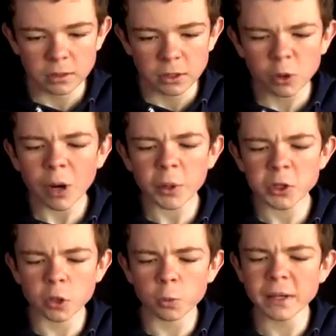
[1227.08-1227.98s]
Grandpa
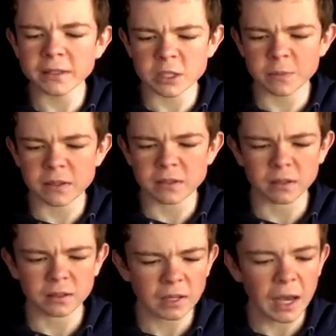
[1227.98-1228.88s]
John winked at
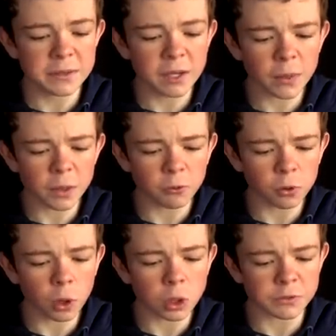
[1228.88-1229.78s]
Spencer and turned the 4
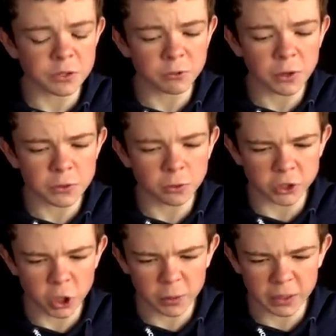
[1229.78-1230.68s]
locks of his front door to
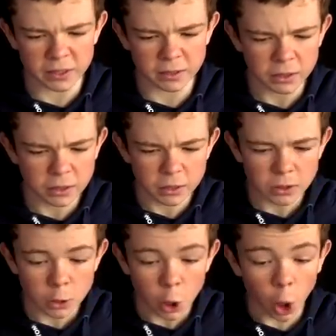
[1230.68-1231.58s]
open it.
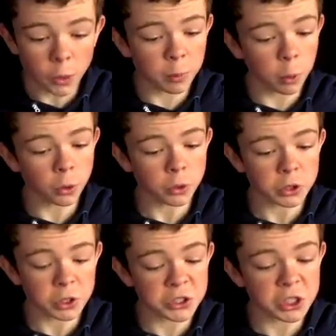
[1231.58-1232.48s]
On the
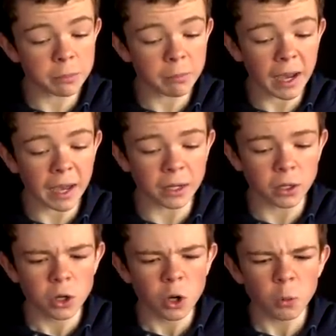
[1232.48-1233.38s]
porch stood a man
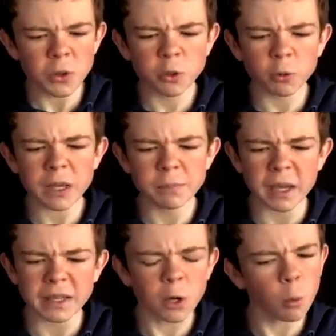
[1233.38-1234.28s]
with a grey
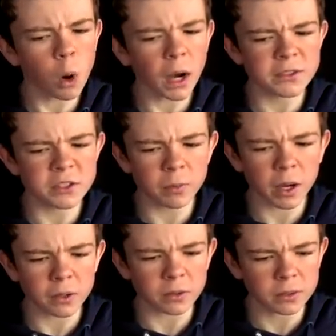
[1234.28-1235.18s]
beard and a wide
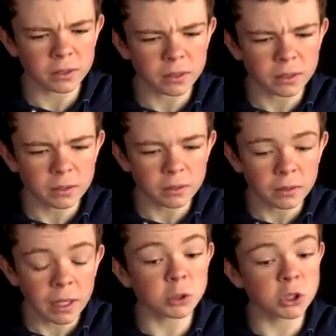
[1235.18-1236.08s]
smile.
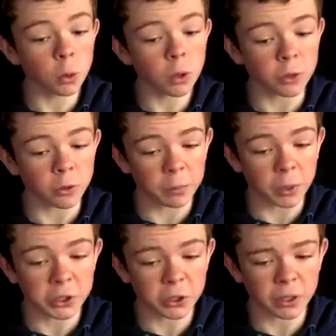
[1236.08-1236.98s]
He was taller than Grandpa
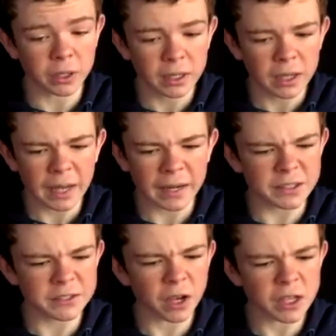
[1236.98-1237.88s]
John and had a
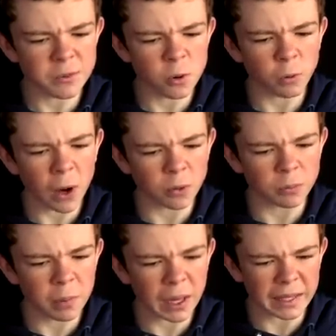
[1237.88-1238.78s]
sizable
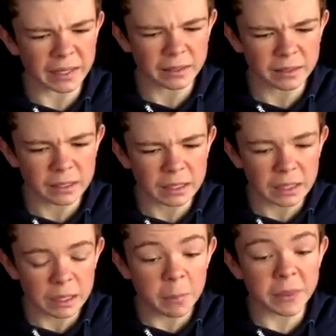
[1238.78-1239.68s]
round belly,
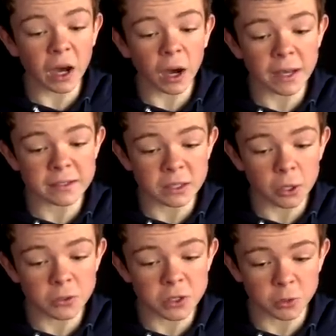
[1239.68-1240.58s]
but their eyes and
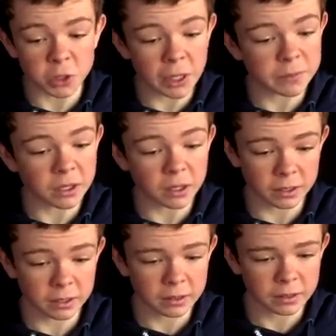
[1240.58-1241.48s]
noses were shaped alike.